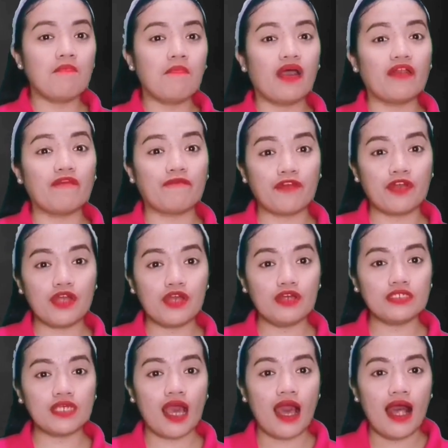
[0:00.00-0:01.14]
But
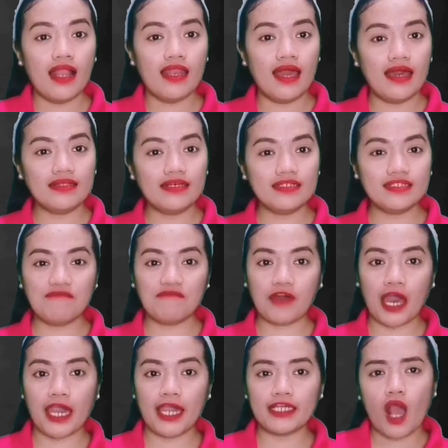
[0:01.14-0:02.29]
first, let us
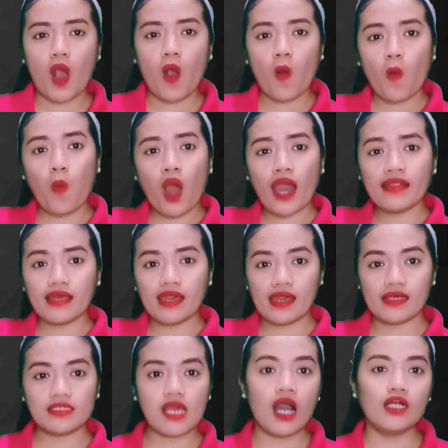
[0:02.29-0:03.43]
define what
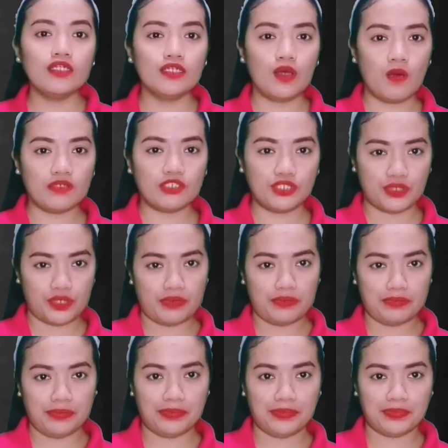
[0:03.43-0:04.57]
is lowest term.